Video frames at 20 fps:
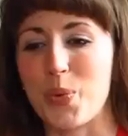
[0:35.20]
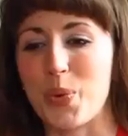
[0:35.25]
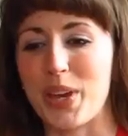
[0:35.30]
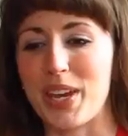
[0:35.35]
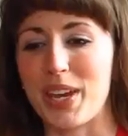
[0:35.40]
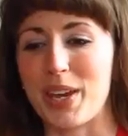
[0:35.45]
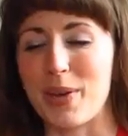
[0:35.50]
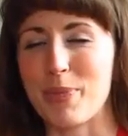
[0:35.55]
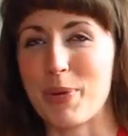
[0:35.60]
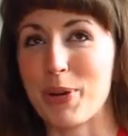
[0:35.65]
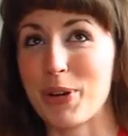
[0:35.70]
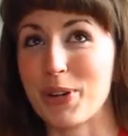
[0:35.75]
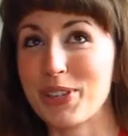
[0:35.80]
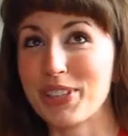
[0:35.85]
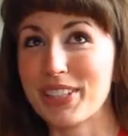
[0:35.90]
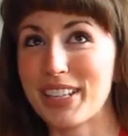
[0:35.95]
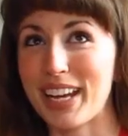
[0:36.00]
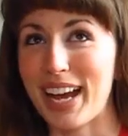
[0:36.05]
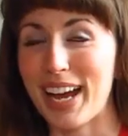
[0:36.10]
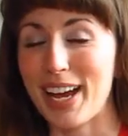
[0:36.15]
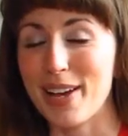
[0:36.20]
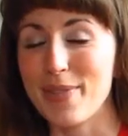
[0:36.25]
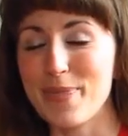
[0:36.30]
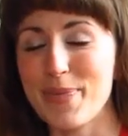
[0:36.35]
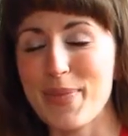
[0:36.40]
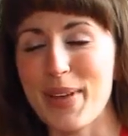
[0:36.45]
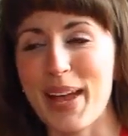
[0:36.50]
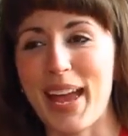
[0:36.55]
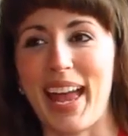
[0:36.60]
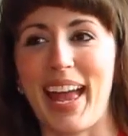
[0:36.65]
we pulled up
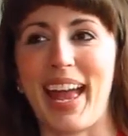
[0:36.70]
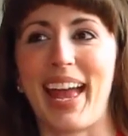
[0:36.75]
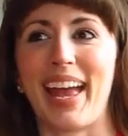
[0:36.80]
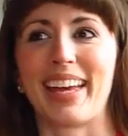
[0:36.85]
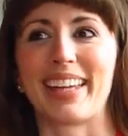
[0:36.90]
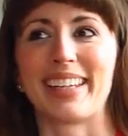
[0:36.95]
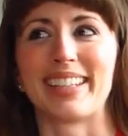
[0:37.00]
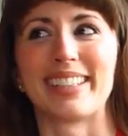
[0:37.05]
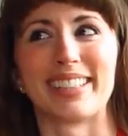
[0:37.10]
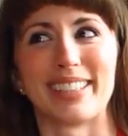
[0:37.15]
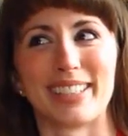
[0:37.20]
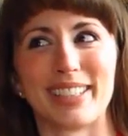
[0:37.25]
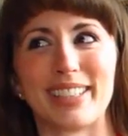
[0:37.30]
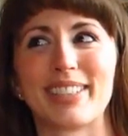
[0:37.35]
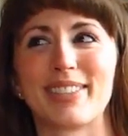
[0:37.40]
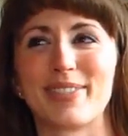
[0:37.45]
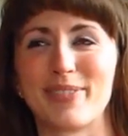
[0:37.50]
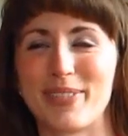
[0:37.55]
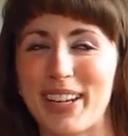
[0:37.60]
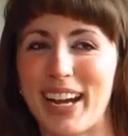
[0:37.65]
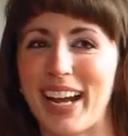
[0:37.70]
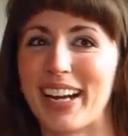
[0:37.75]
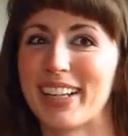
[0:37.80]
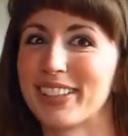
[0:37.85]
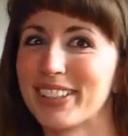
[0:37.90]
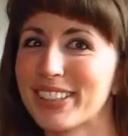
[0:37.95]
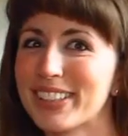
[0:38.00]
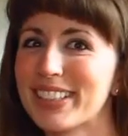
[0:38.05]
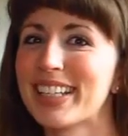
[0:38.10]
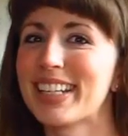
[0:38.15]
and we kind of
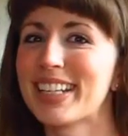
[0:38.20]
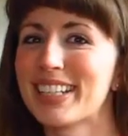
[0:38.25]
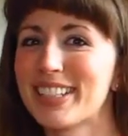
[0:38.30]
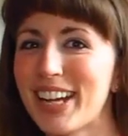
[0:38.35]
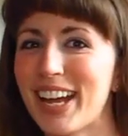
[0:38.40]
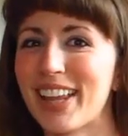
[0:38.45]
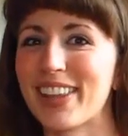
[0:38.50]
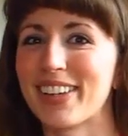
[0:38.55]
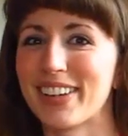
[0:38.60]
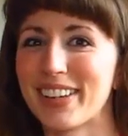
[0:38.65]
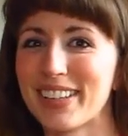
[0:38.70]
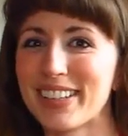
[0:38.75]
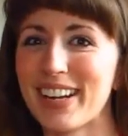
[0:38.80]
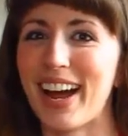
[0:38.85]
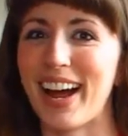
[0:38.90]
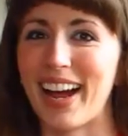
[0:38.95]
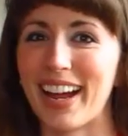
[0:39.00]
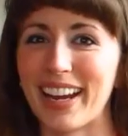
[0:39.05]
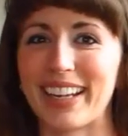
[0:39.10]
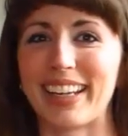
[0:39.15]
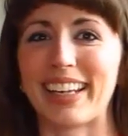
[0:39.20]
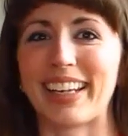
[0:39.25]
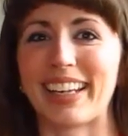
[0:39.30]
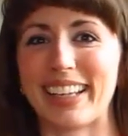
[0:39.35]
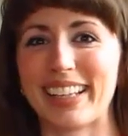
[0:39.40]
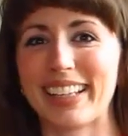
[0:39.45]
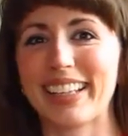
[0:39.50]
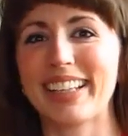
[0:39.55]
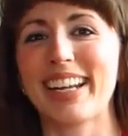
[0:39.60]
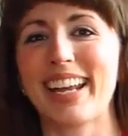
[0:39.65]
looked at each other and
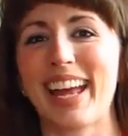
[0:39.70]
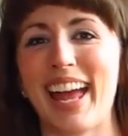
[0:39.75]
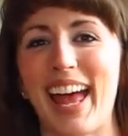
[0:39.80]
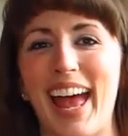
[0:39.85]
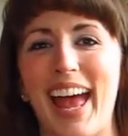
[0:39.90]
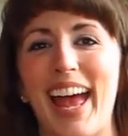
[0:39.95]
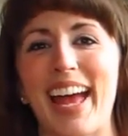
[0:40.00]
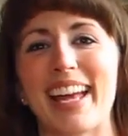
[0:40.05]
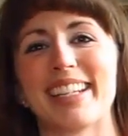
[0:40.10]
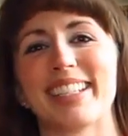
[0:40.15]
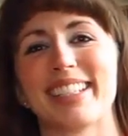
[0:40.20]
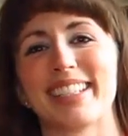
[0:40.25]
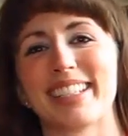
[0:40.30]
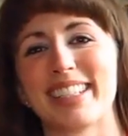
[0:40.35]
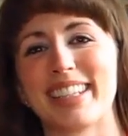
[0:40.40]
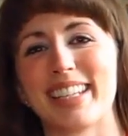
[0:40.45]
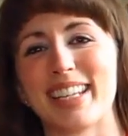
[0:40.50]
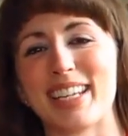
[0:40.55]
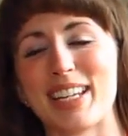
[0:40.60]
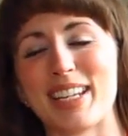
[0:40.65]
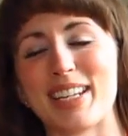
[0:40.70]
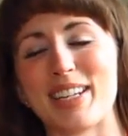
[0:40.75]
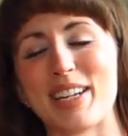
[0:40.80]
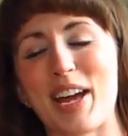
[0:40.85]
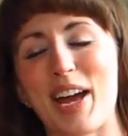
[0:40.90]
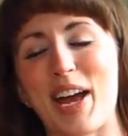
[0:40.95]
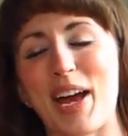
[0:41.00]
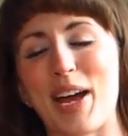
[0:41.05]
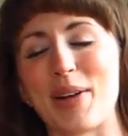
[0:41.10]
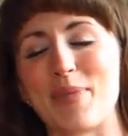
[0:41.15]
nodded, and then
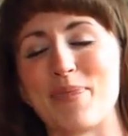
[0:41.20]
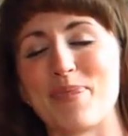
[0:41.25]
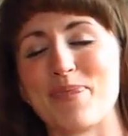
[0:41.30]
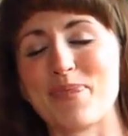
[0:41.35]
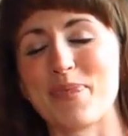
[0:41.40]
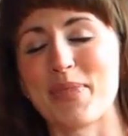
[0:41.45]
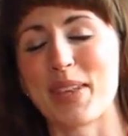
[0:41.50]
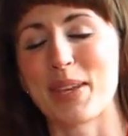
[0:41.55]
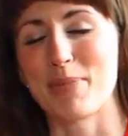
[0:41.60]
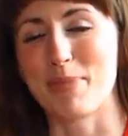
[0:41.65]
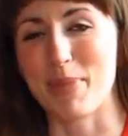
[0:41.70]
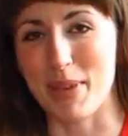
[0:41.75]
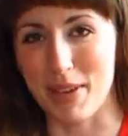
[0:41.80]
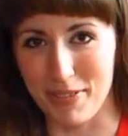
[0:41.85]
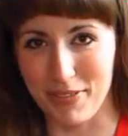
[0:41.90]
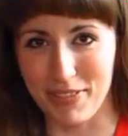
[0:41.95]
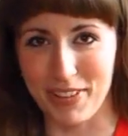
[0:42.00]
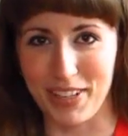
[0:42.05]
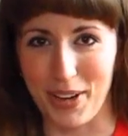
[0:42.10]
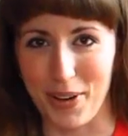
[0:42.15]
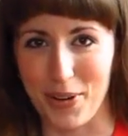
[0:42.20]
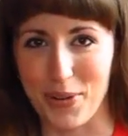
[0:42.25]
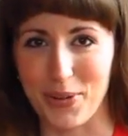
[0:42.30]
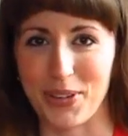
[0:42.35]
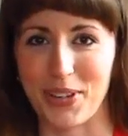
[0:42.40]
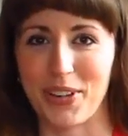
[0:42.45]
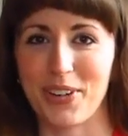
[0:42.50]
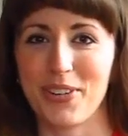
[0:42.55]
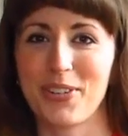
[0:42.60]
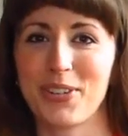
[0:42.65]
Biff, the
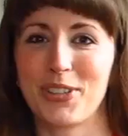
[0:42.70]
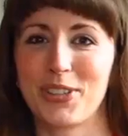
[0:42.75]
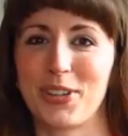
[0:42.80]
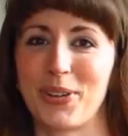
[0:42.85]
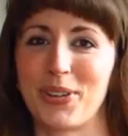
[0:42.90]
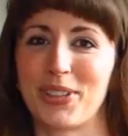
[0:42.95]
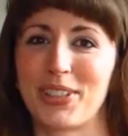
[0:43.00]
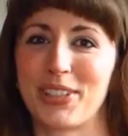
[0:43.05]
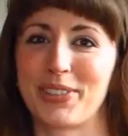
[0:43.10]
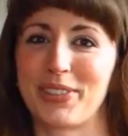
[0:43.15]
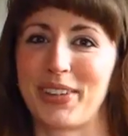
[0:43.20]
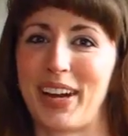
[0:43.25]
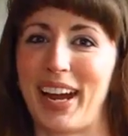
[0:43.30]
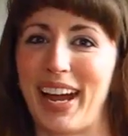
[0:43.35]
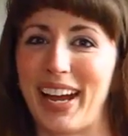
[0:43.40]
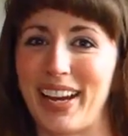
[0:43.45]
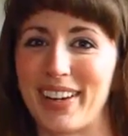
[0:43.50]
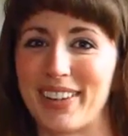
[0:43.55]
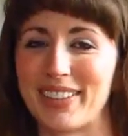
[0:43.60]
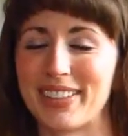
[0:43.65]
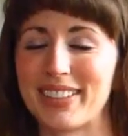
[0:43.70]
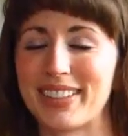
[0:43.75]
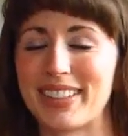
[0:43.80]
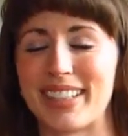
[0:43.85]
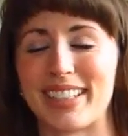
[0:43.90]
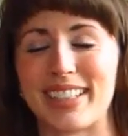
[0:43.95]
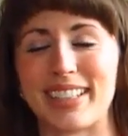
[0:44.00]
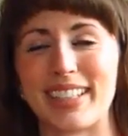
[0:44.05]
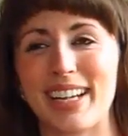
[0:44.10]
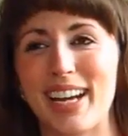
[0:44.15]
owner, showed us around,
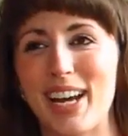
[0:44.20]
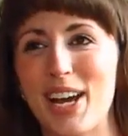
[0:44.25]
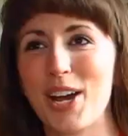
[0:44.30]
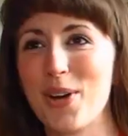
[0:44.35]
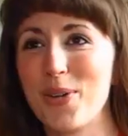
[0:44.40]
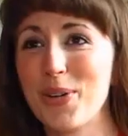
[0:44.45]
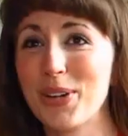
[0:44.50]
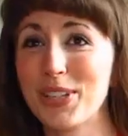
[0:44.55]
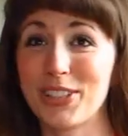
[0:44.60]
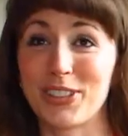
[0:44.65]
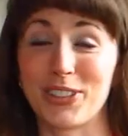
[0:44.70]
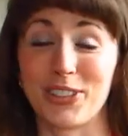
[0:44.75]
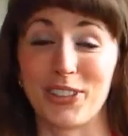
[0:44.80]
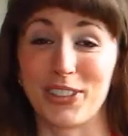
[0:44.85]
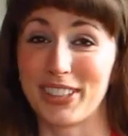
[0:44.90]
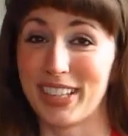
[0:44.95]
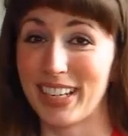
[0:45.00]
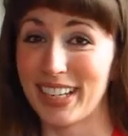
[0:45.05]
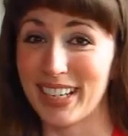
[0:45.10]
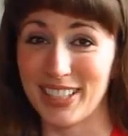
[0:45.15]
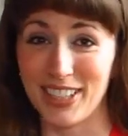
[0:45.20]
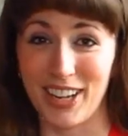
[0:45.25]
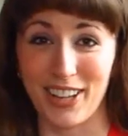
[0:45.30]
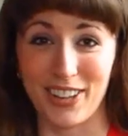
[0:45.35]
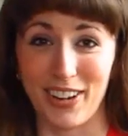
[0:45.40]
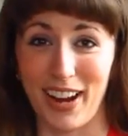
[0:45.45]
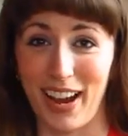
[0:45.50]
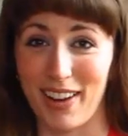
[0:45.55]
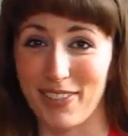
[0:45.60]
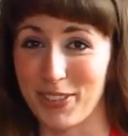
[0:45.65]
and we just looked at each
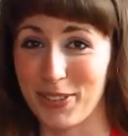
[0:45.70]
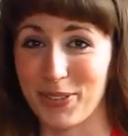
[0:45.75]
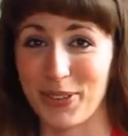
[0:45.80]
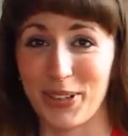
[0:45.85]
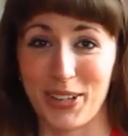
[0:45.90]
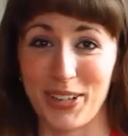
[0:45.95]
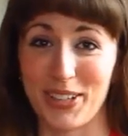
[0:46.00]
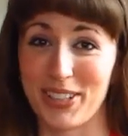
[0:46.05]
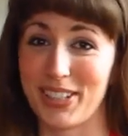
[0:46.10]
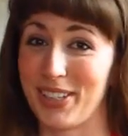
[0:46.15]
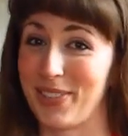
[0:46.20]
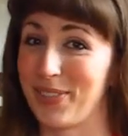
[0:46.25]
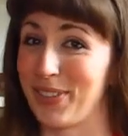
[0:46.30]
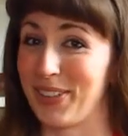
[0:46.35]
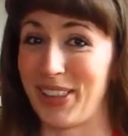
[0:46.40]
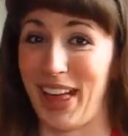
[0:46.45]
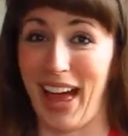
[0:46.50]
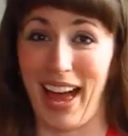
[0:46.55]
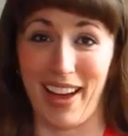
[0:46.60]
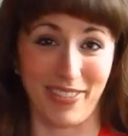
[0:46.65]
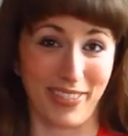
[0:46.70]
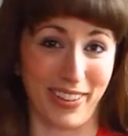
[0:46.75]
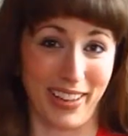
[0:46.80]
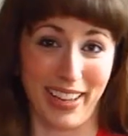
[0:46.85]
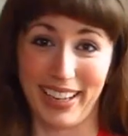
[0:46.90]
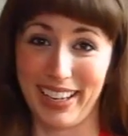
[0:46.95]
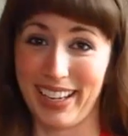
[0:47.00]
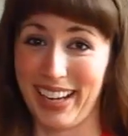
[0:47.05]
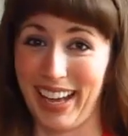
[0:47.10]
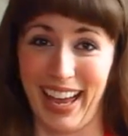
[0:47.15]
other afterwards and were
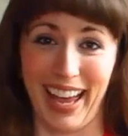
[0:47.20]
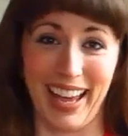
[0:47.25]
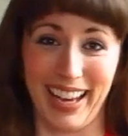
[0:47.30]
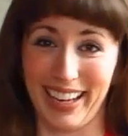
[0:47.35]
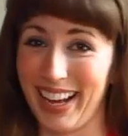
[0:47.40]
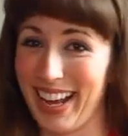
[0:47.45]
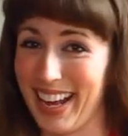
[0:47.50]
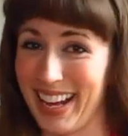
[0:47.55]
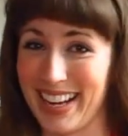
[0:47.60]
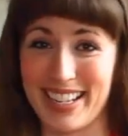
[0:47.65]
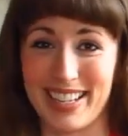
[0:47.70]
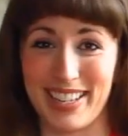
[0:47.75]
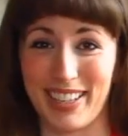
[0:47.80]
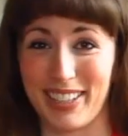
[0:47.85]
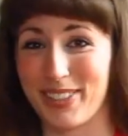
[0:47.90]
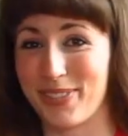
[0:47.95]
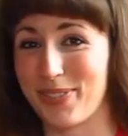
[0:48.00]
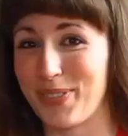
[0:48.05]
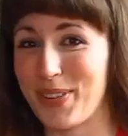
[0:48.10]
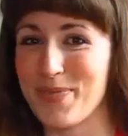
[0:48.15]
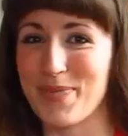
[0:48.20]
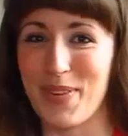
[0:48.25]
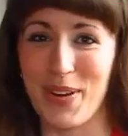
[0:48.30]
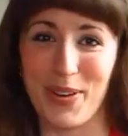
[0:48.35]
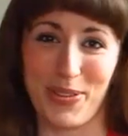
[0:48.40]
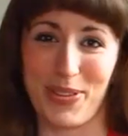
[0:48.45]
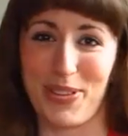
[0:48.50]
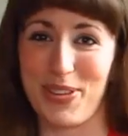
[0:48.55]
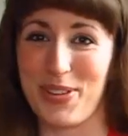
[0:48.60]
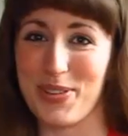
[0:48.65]
laughing because we
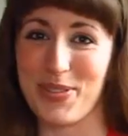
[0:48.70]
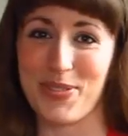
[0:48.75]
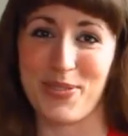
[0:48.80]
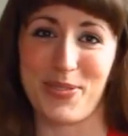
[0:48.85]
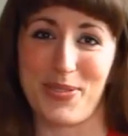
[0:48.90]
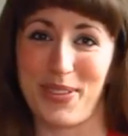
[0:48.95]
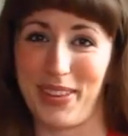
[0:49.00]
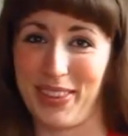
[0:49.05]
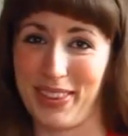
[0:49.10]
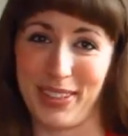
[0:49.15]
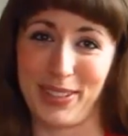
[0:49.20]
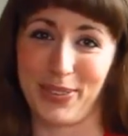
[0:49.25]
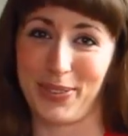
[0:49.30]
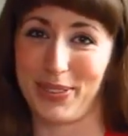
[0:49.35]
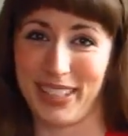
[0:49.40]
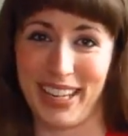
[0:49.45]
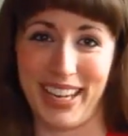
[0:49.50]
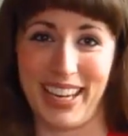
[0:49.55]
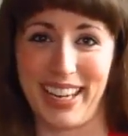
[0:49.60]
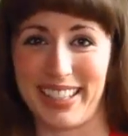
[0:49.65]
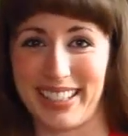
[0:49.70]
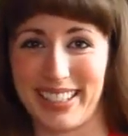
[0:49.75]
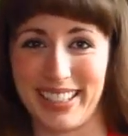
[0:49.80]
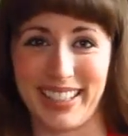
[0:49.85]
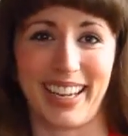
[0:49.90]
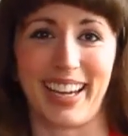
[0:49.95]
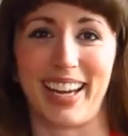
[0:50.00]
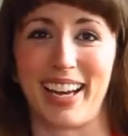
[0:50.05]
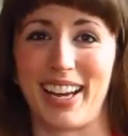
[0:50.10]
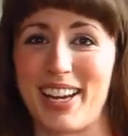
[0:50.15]
both knew that this was it.
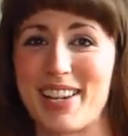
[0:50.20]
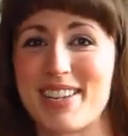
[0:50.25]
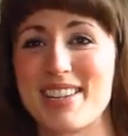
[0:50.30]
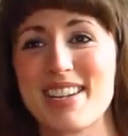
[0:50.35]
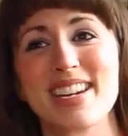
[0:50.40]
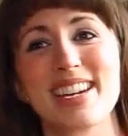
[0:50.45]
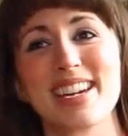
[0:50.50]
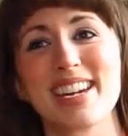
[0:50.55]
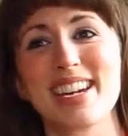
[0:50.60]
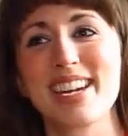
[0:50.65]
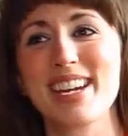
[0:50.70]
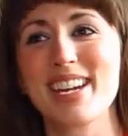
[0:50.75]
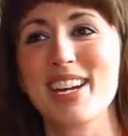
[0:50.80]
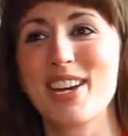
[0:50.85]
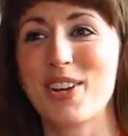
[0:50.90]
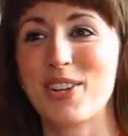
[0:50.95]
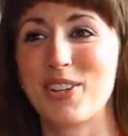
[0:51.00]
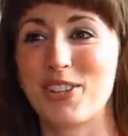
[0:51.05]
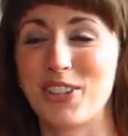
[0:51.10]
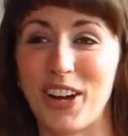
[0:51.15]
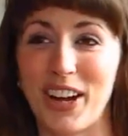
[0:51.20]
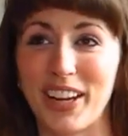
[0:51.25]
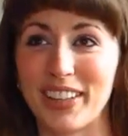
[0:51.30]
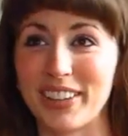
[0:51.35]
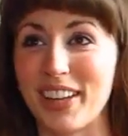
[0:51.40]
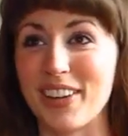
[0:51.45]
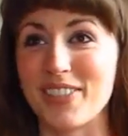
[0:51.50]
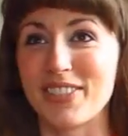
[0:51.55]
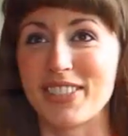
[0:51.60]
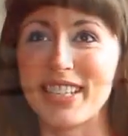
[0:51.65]

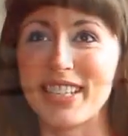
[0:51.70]
John loves